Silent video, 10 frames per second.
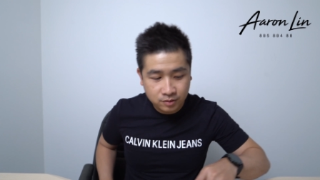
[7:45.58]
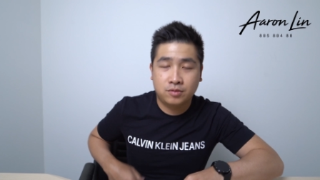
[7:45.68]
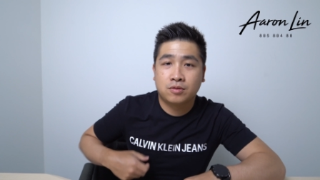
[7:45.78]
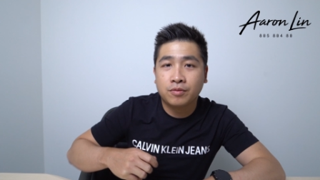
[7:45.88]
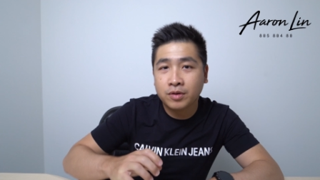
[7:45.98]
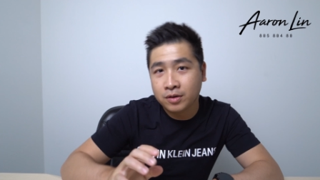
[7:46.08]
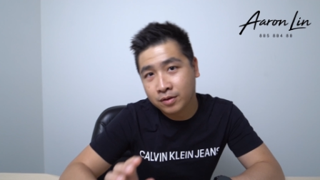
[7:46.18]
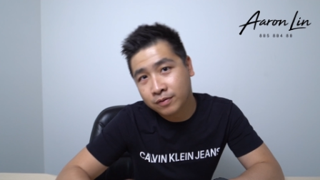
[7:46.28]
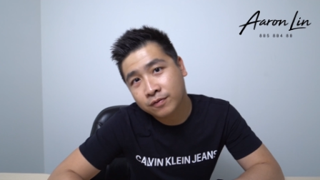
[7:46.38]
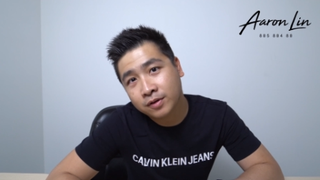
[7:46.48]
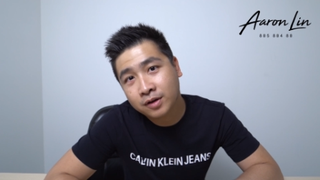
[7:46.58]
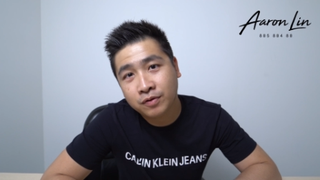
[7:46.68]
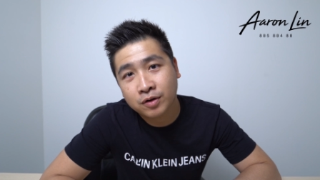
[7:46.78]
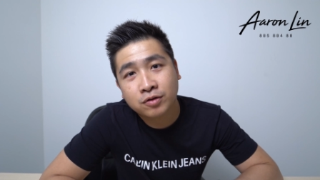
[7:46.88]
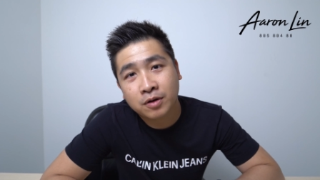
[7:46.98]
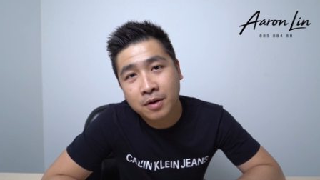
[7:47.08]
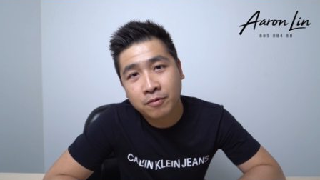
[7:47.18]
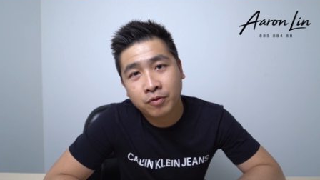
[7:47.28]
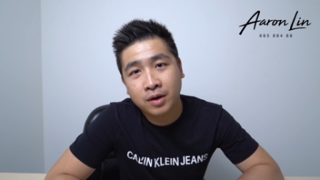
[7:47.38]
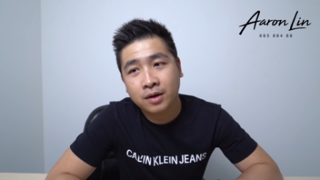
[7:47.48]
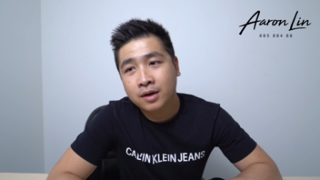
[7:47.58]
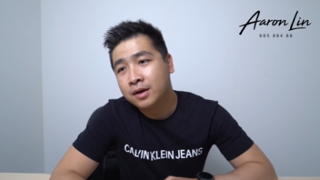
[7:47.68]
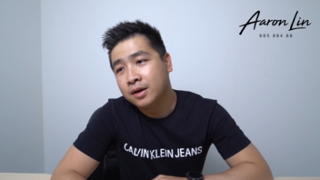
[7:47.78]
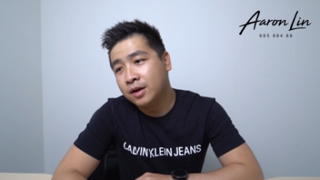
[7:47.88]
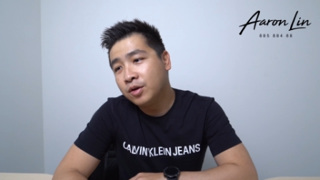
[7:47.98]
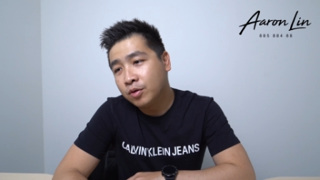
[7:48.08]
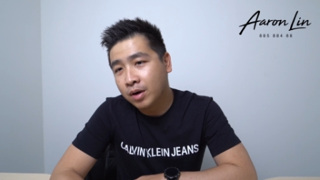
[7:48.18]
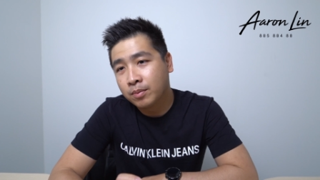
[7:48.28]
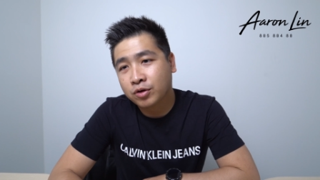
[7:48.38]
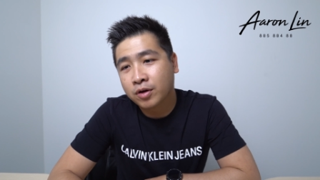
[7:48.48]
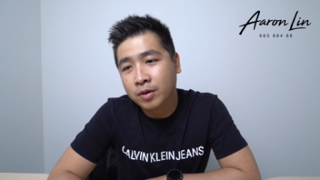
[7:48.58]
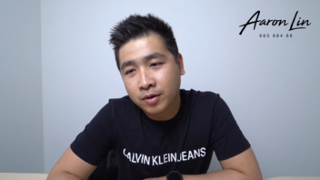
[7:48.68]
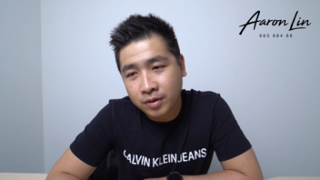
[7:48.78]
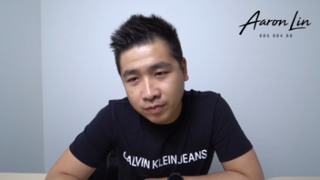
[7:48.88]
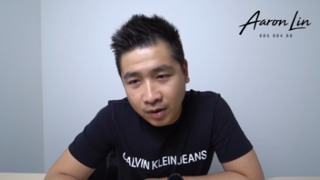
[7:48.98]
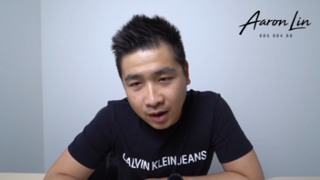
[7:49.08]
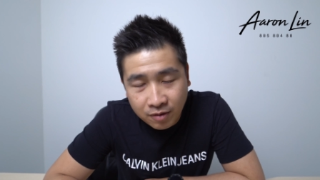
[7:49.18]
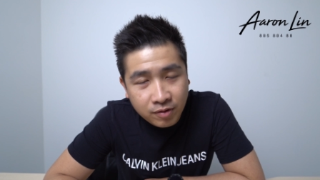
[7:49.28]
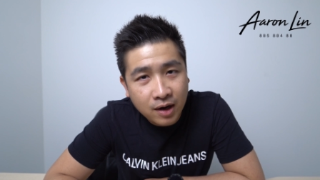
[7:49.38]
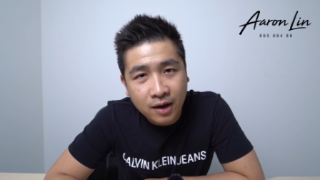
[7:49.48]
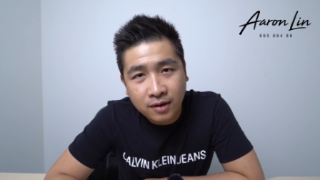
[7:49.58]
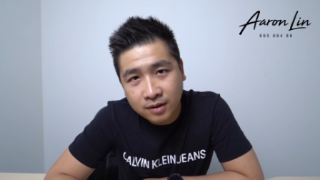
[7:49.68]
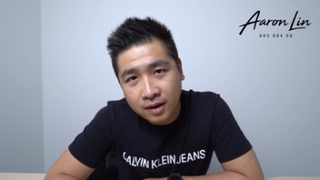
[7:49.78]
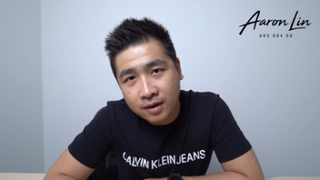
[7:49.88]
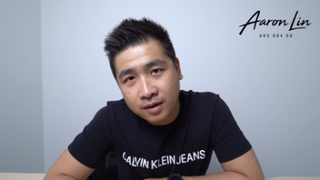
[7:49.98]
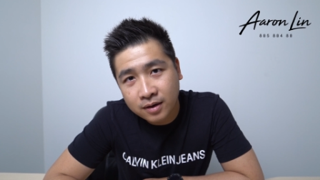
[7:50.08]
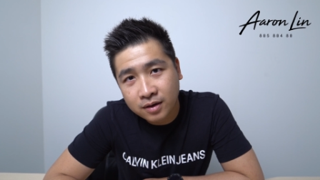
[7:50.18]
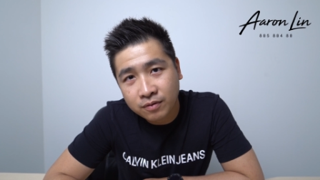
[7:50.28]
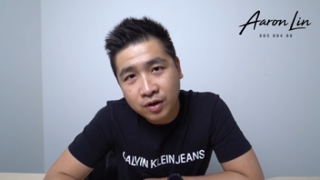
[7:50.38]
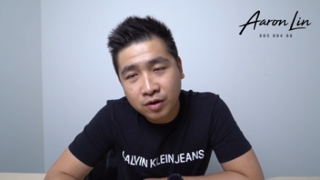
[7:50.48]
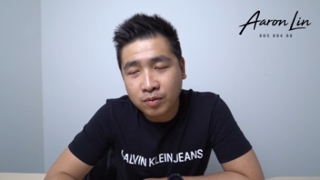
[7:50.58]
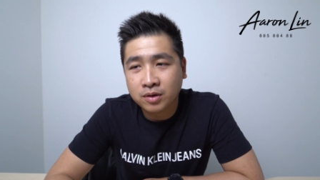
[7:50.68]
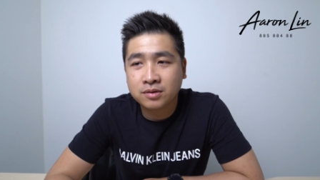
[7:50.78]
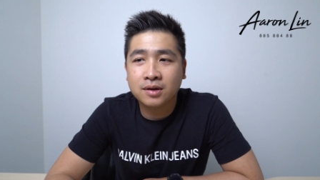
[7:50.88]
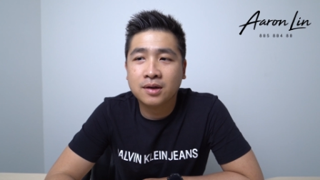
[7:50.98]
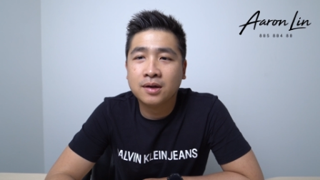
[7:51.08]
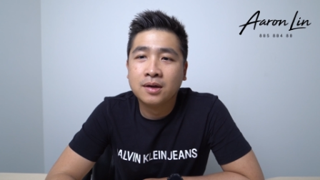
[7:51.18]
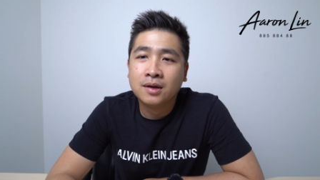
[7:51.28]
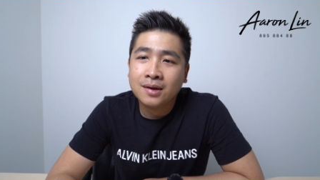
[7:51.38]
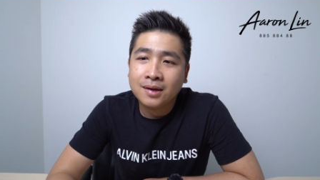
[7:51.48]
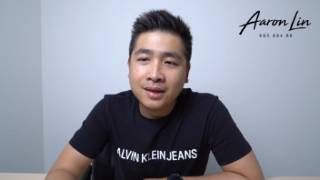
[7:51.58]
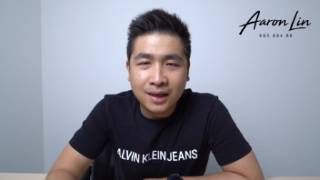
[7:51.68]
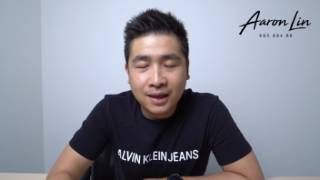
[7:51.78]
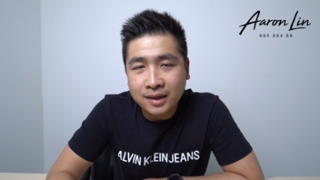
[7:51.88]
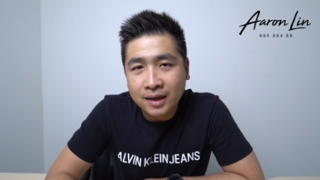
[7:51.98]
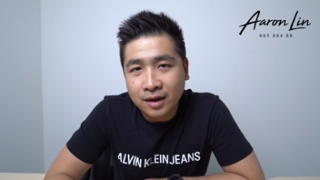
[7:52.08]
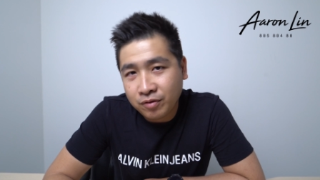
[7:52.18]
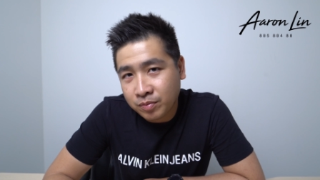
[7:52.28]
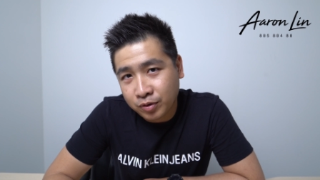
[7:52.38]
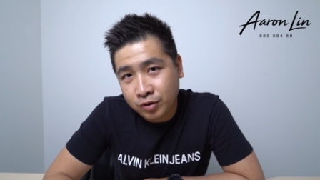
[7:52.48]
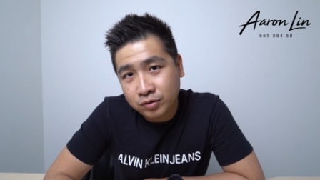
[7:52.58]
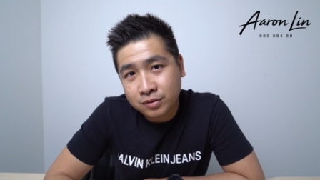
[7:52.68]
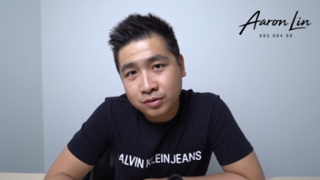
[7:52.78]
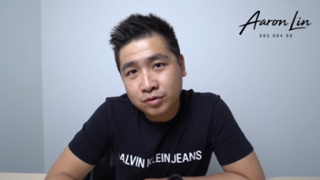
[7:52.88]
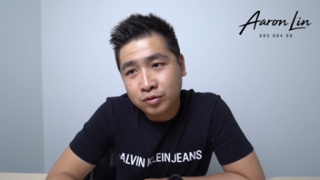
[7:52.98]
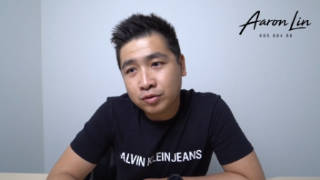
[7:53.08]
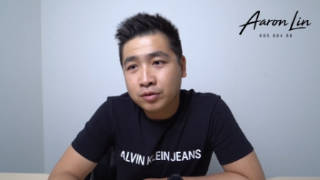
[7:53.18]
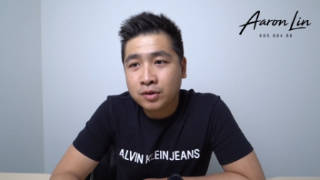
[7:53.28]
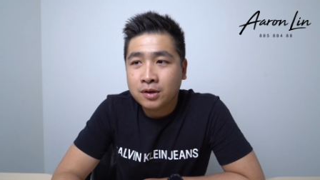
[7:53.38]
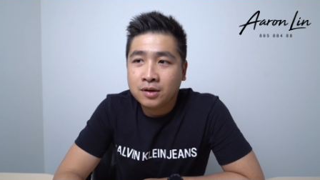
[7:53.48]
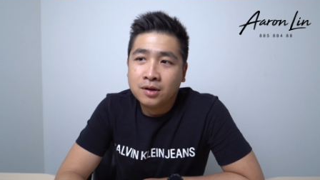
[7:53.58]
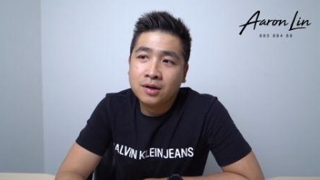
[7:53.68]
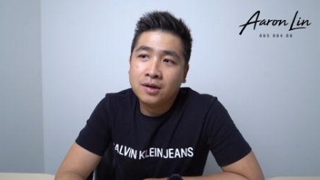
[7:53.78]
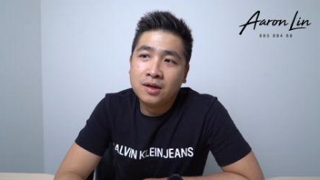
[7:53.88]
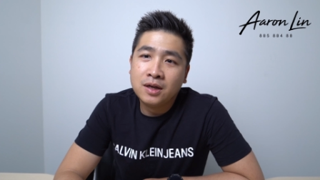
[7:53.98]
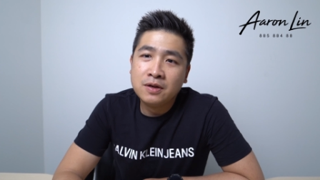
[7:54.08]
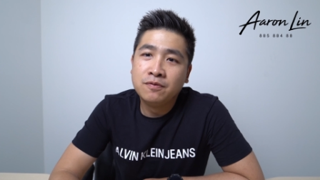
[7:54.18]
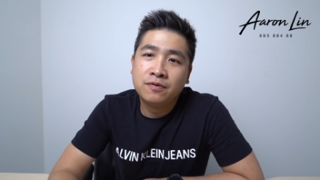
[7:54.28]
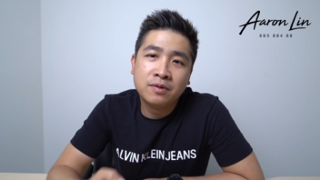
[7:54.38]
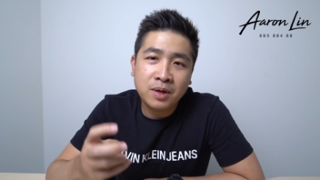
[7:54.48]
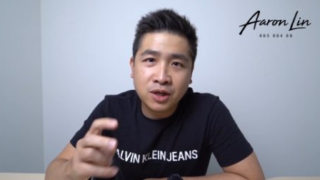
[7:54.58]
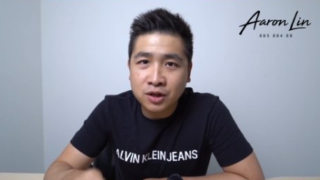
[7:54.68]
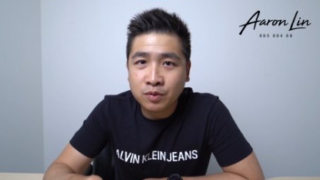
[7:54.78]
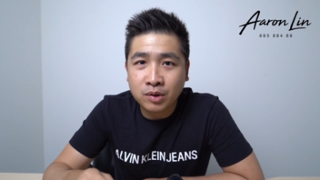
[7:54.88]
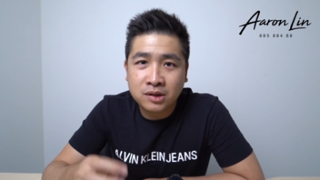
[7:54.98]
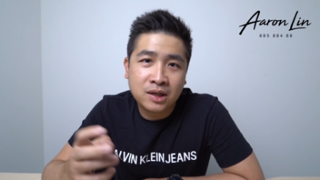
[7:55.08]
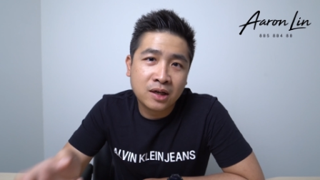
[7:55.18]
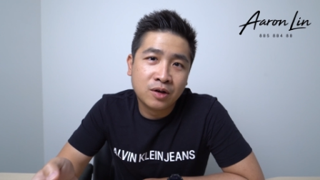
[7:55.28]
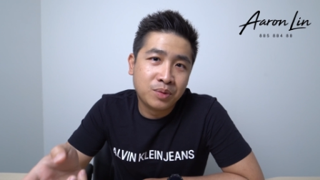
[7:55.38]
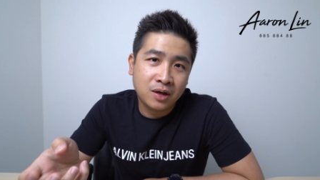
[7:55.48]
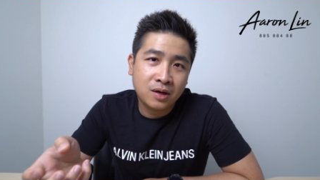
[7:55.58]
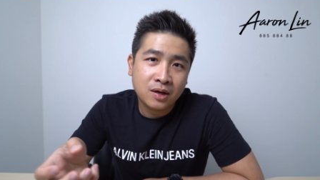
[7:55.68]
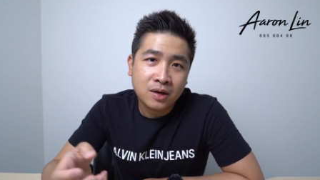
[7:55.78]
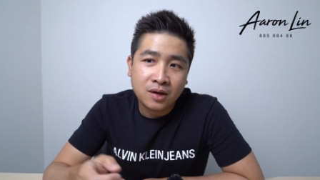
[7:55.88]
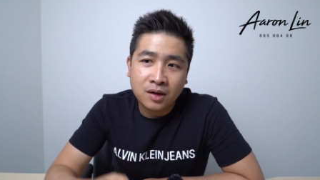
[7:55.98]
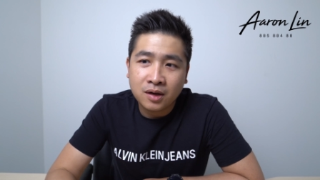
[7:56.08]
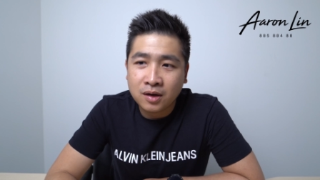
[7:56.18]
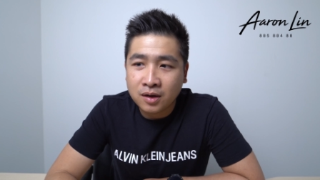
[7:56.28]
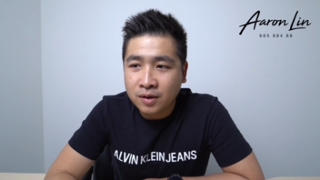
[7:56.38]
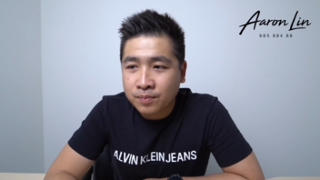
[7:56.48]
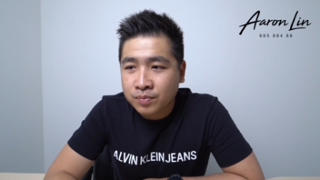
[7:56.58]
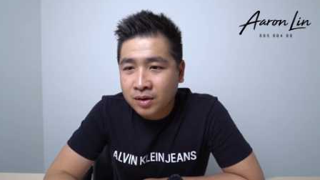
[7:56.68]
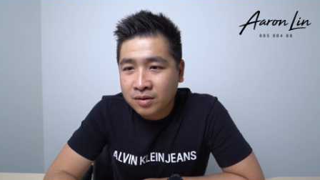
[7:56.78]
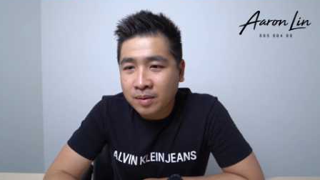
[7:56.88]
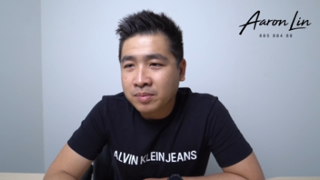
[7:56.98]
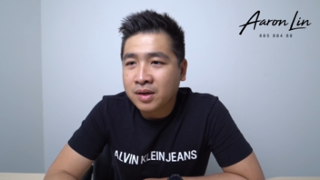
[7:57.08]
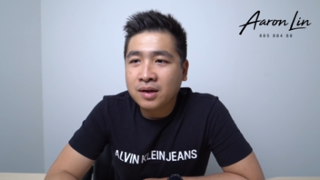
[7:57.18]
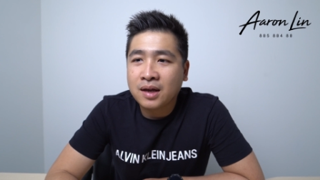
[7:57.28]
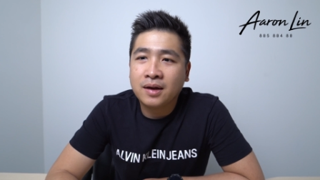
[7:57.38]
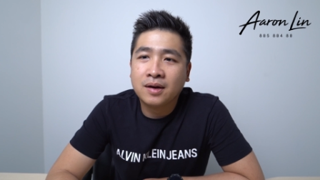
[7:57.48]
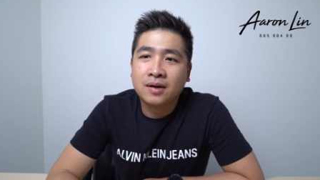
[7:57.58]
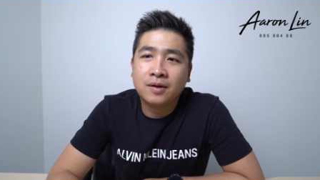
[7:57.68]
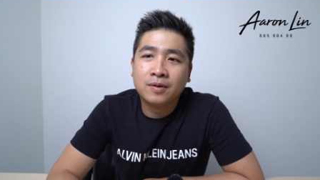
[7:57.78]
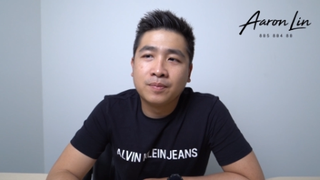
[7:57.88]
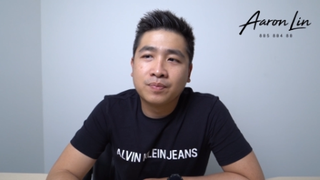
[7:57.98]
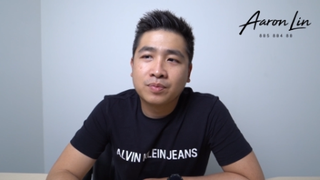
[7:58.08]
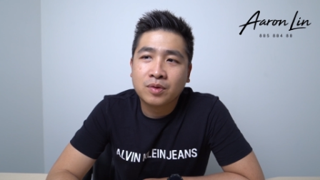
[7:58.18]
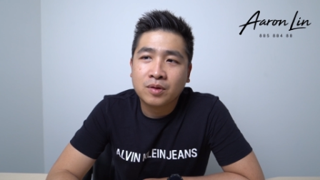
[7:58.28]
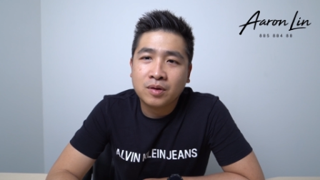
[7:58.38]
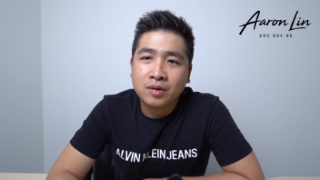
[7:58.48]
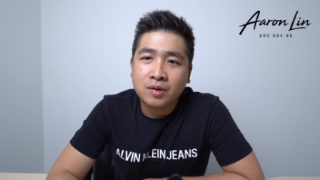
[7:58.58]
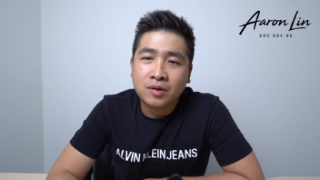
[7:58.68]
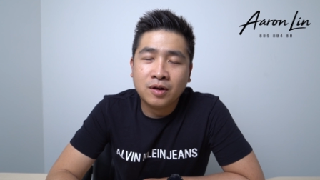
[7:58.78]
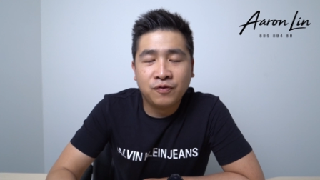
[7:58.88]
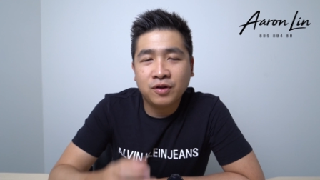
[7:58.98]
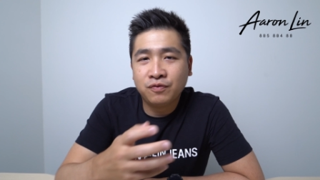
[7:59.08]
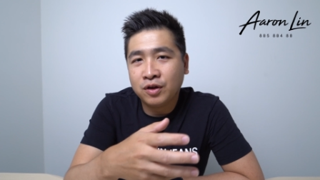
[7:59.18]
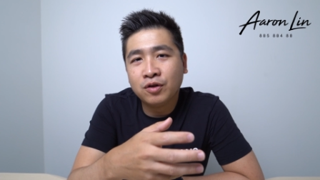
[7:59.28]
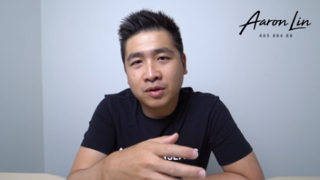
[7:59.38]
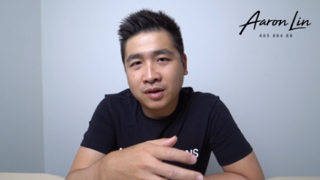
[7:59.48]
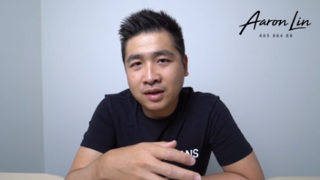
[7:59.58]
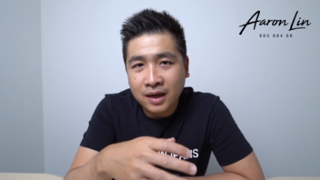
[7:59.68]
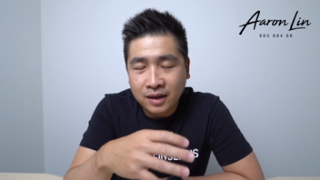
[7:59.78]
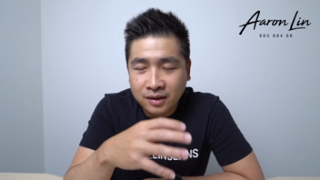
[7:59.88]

sorry if this video stopped halfway. Anyway, while I'm talking about this, right, I realized that the video was deleted and reproduced. So the information was taken away. Something like the first video was saying that